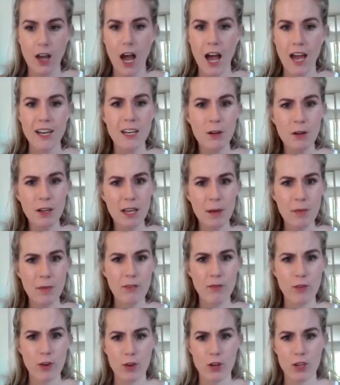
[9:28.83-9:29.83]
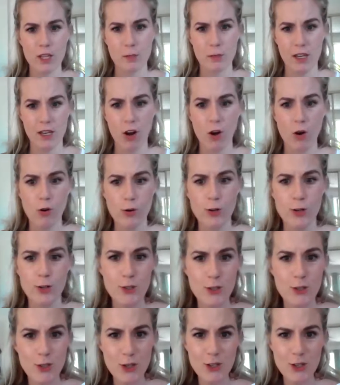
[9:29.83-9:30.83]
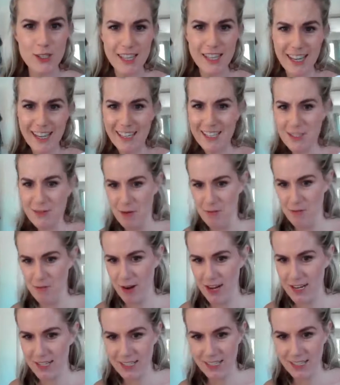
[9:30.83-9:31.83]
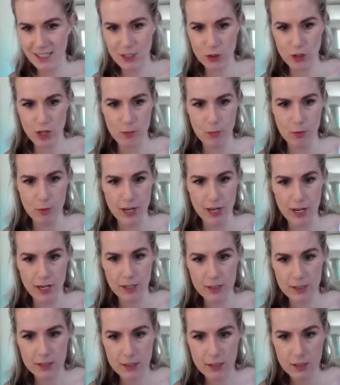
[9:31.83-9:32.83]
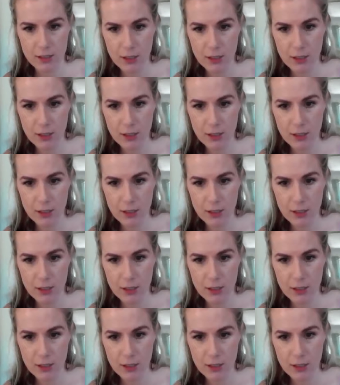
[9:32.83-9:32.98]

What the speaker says: I need to get my focus blend. Hold on 2 seconds. My brain's like scrambled eggs.